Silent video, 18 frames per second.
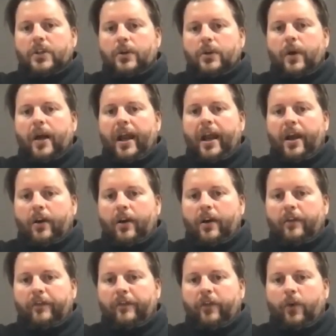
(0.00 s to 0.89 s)
II
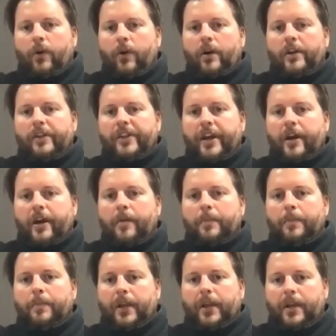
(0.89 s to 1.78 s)
era for their
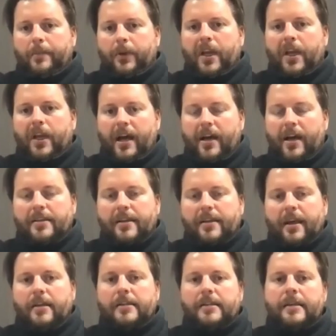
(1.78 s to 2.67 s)
playable
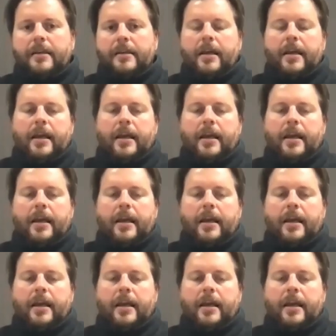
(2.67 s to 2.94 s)
content.